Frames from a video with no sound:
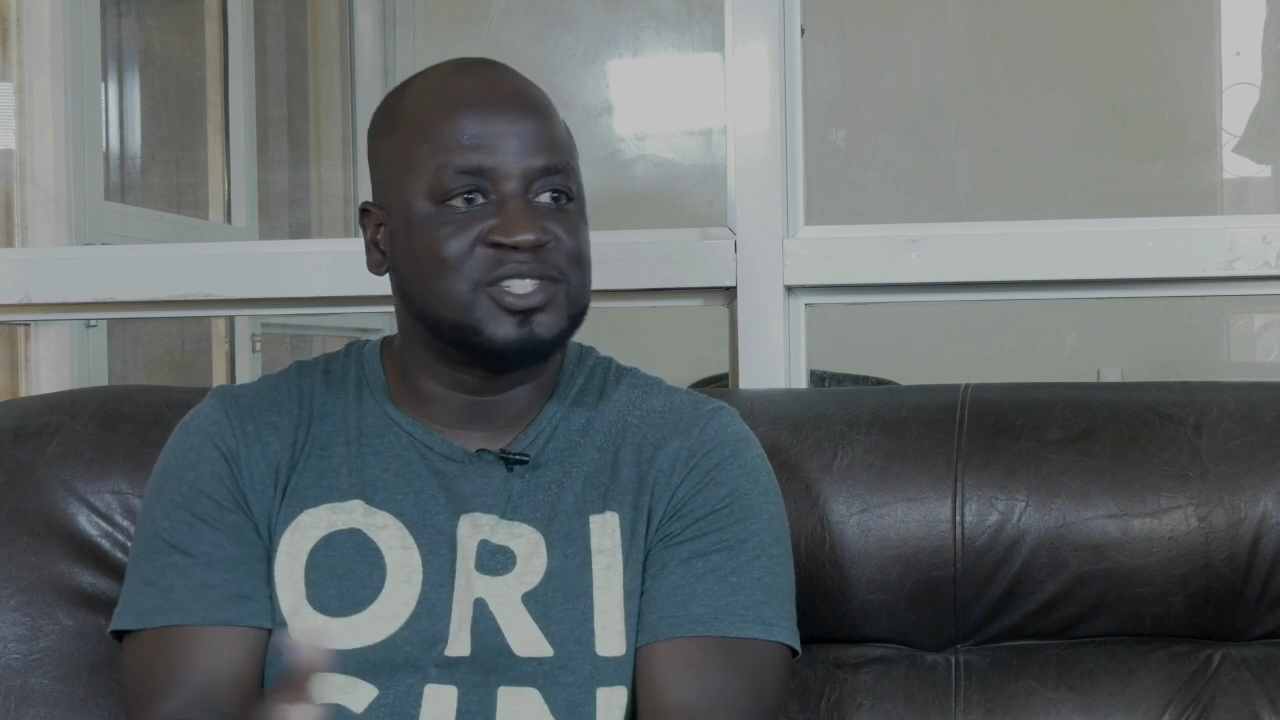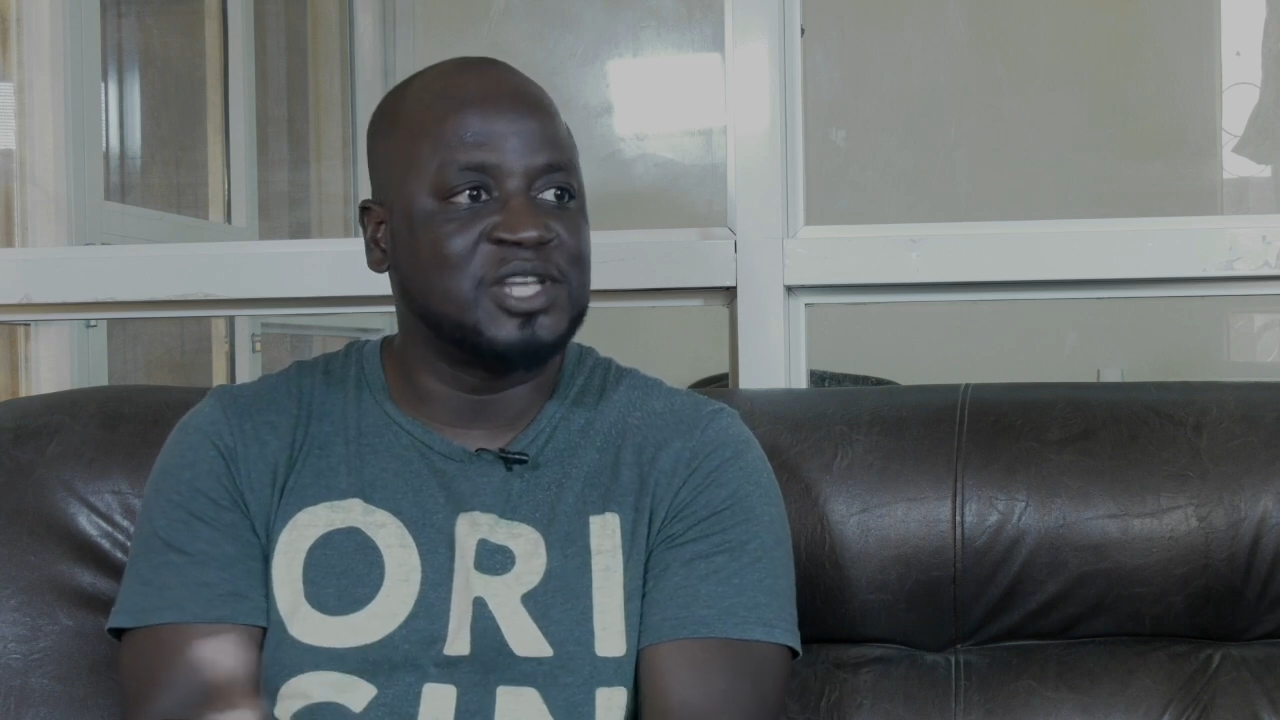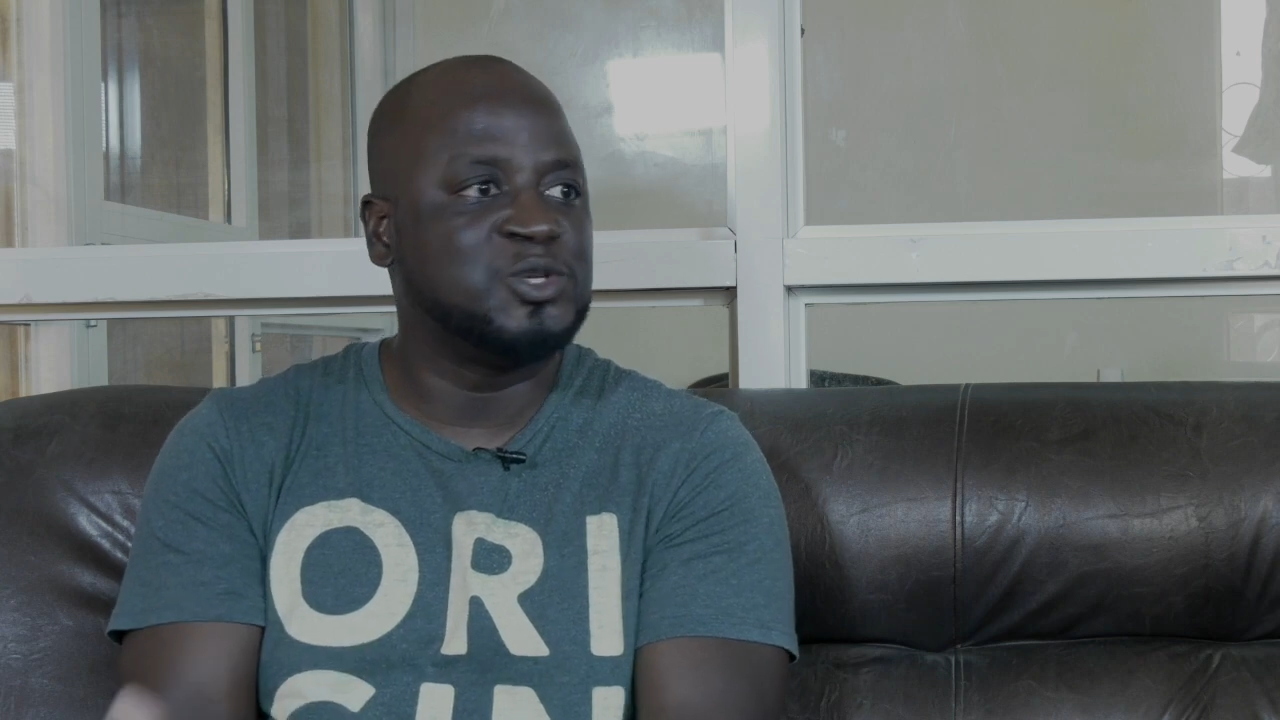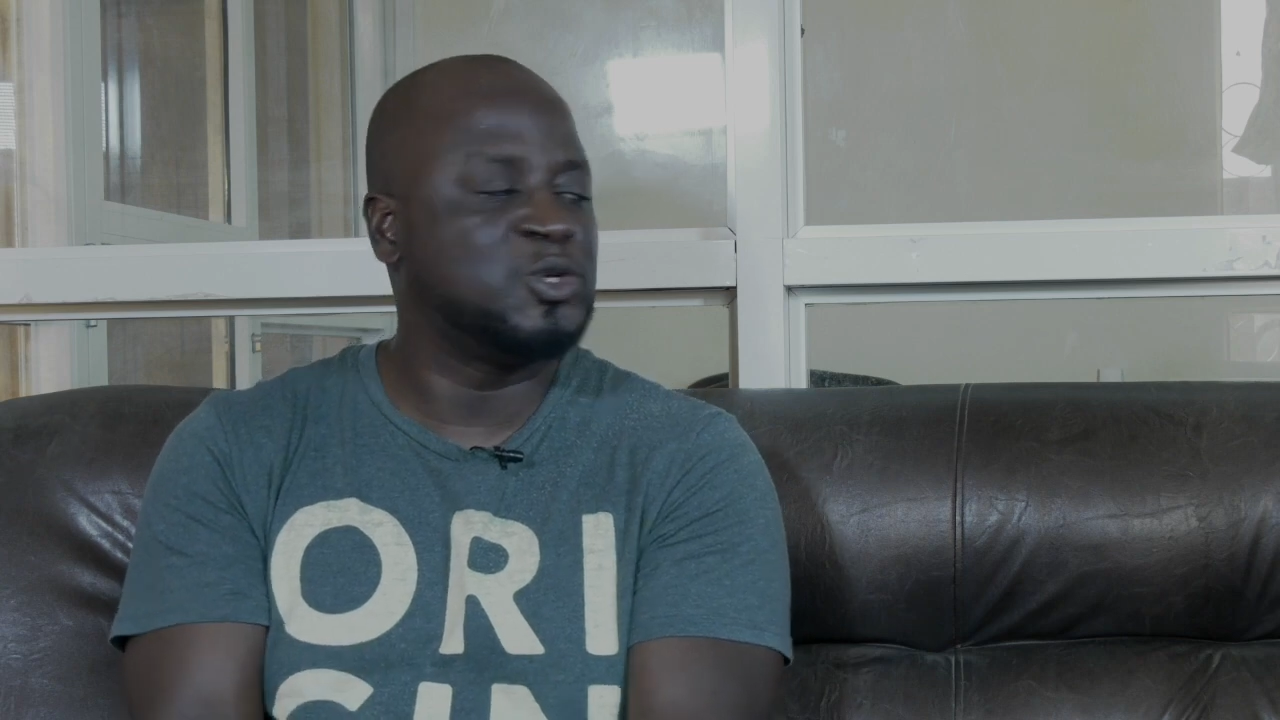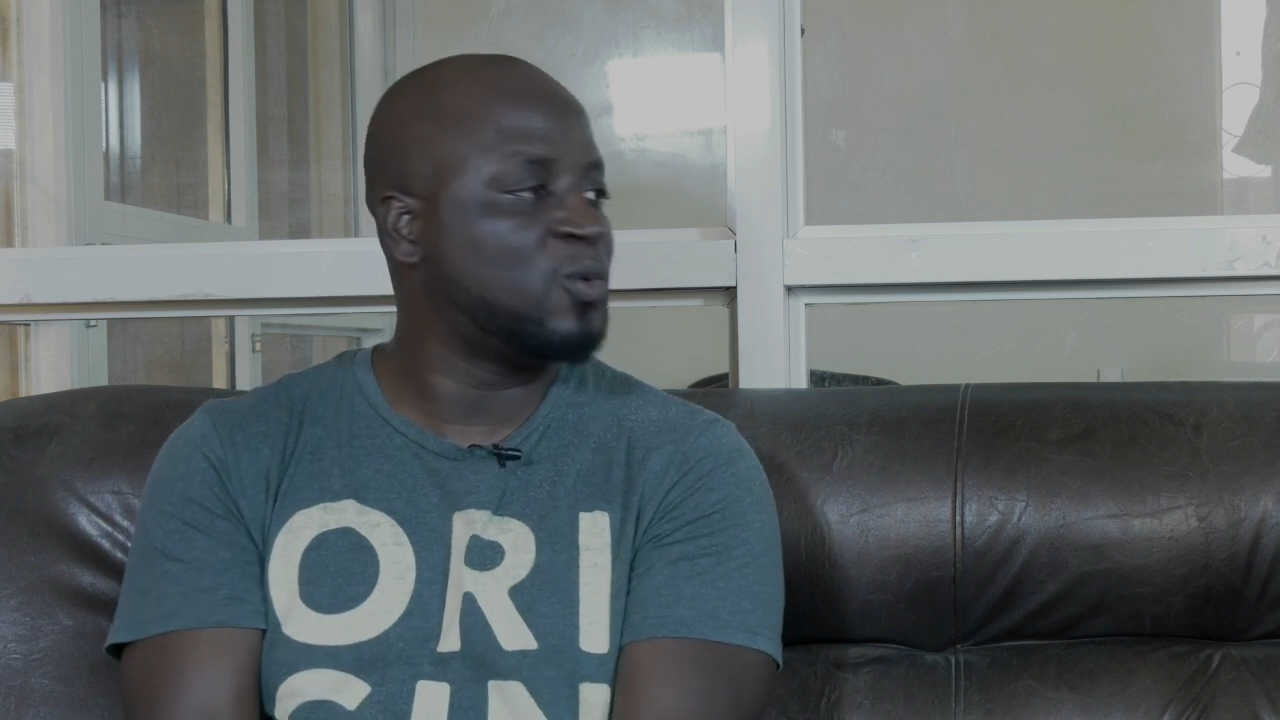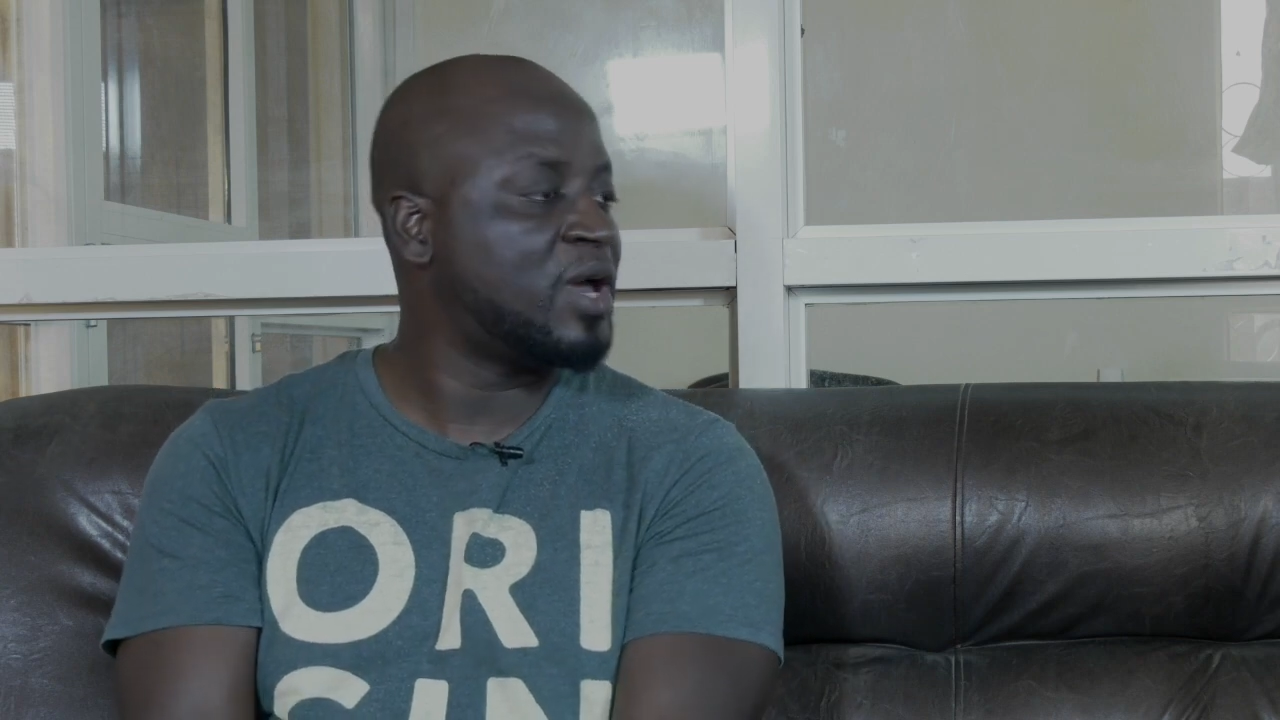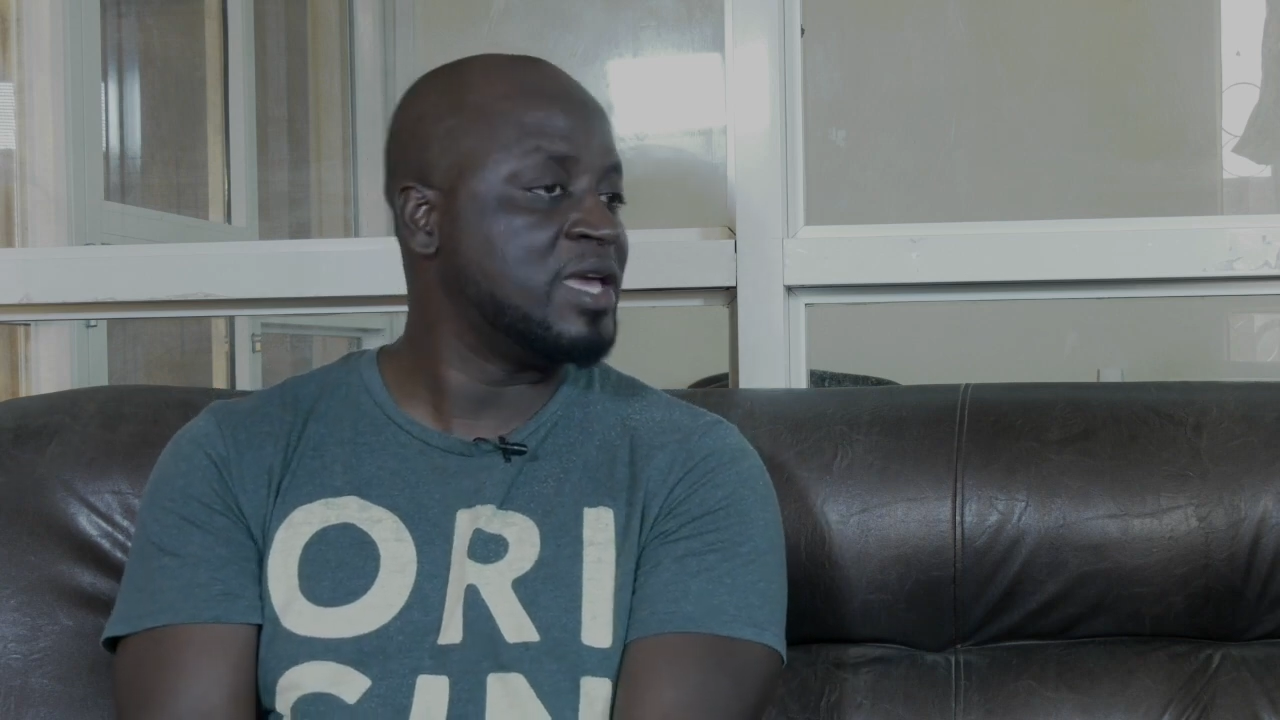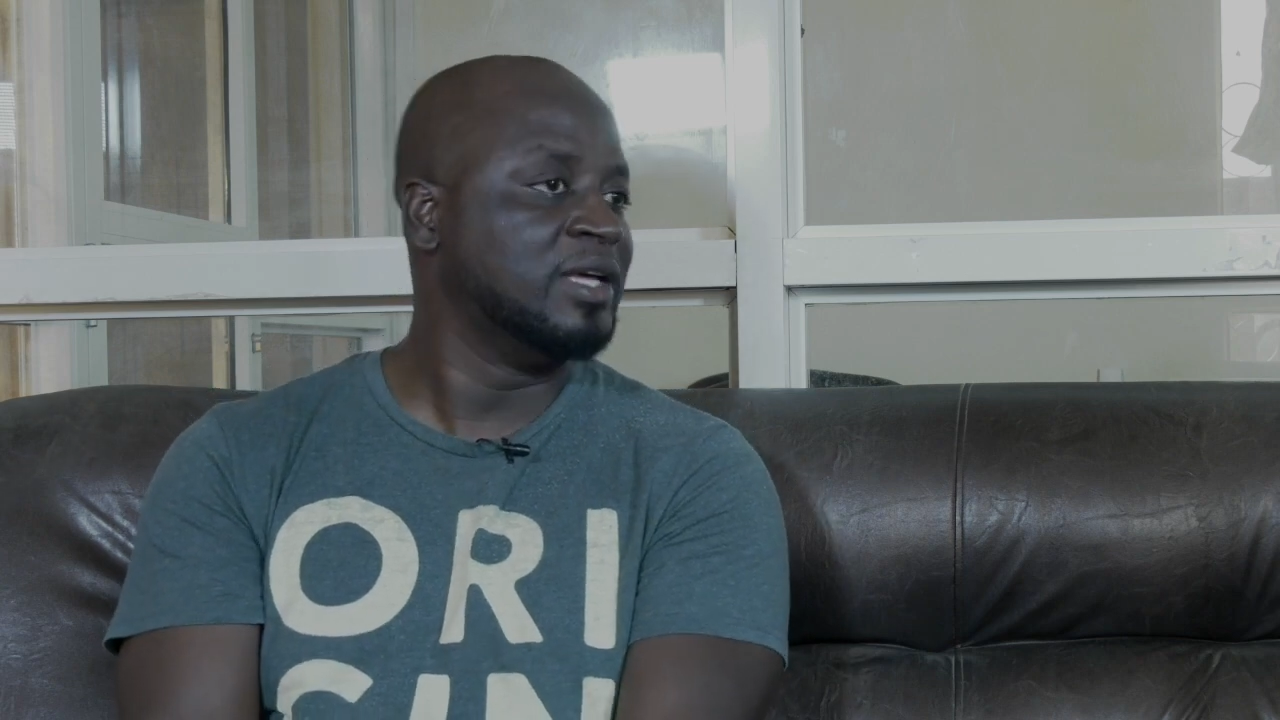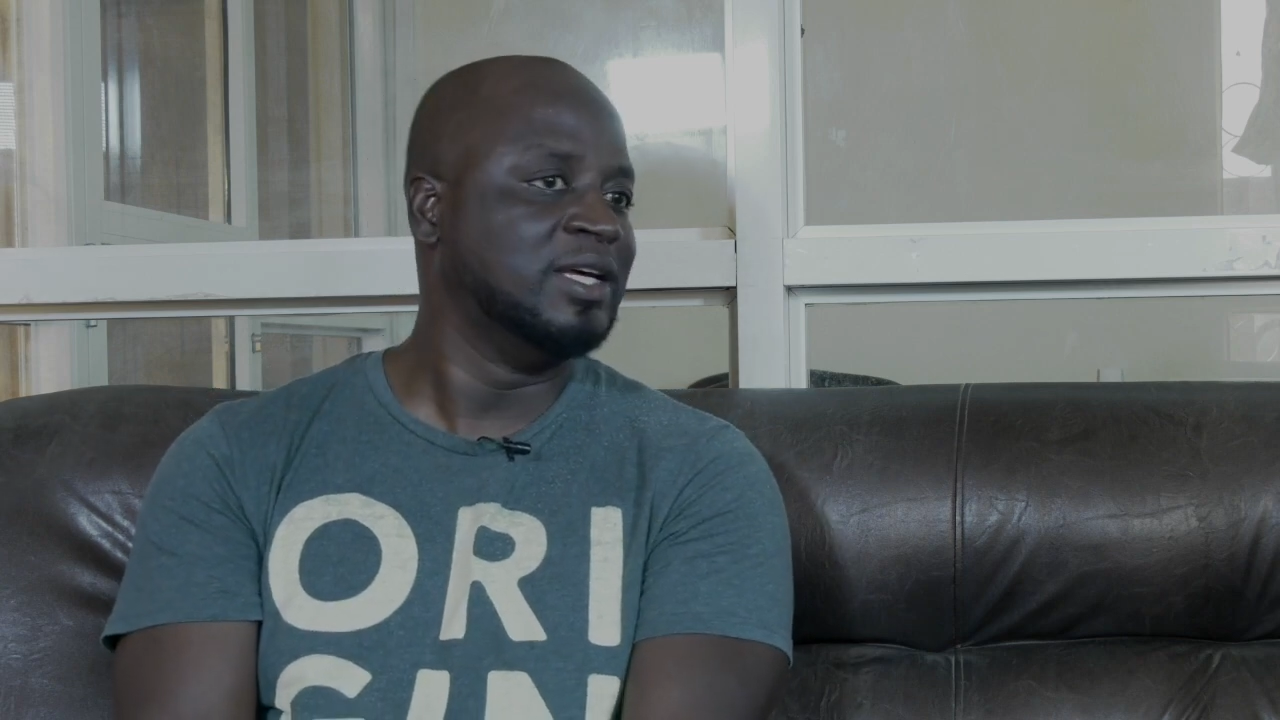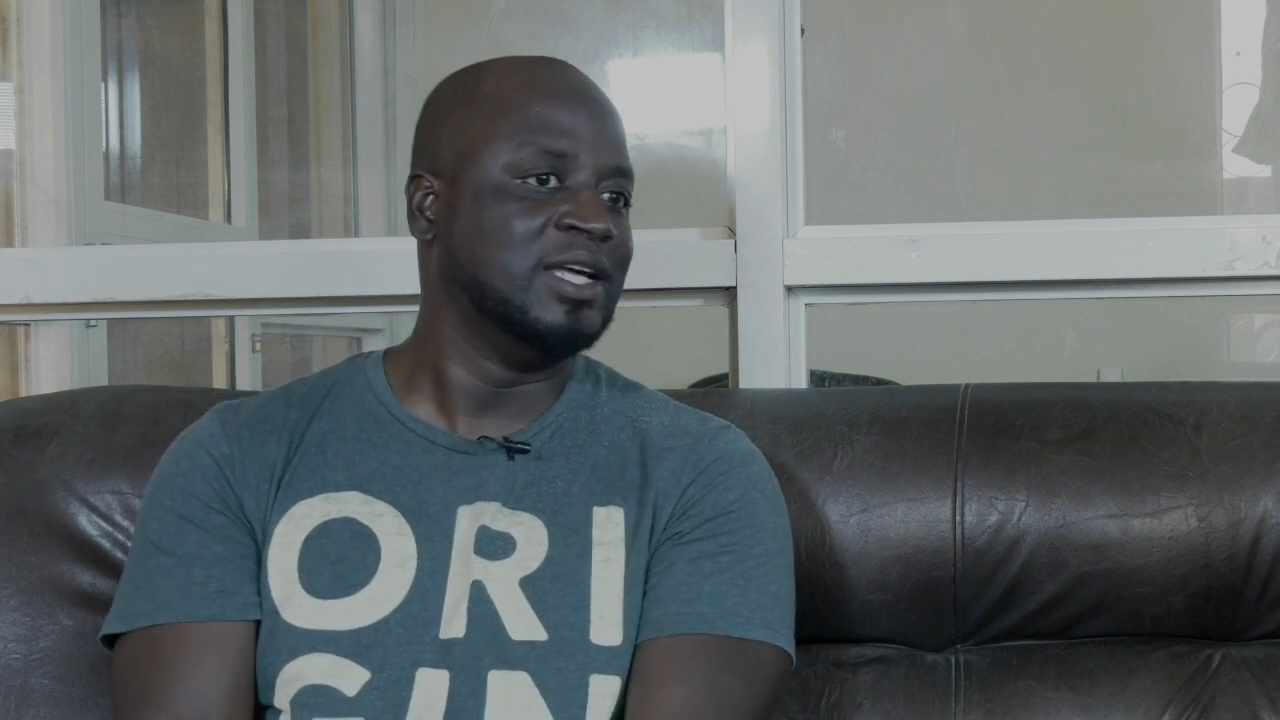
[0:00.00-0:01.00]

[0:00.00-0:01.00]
sent you away.